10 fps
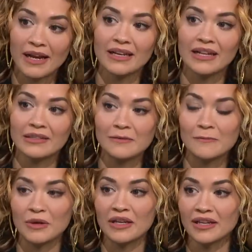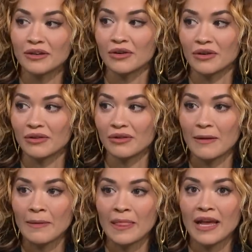at Glastonbury a year ago.
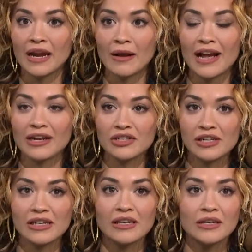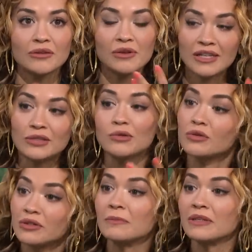And I actually really
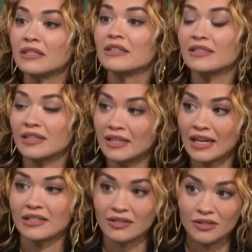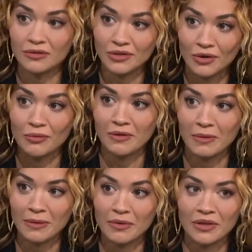stalked him until he said yes to do a song with
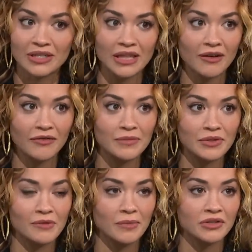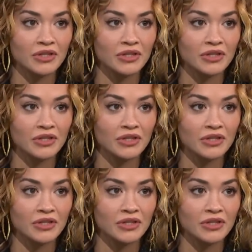me because I love him so much.